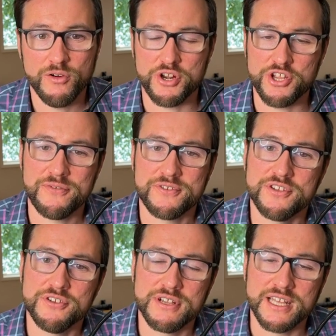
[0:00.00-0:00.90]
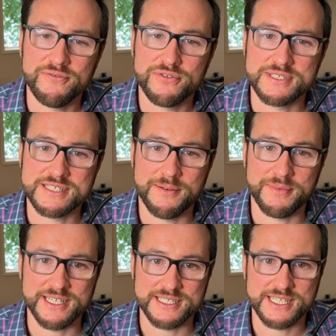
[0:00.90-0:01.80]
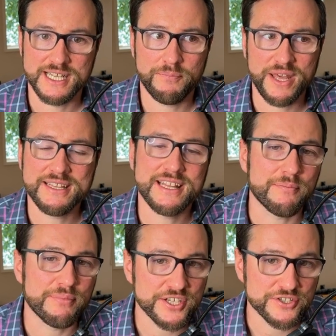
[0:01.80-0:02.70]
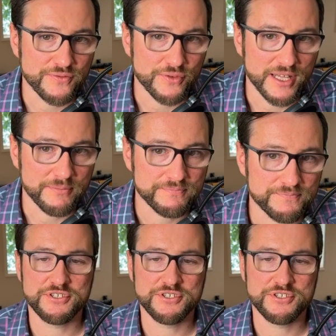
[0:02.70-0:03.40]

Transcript: what you have to do to influence them is paint that picture for them.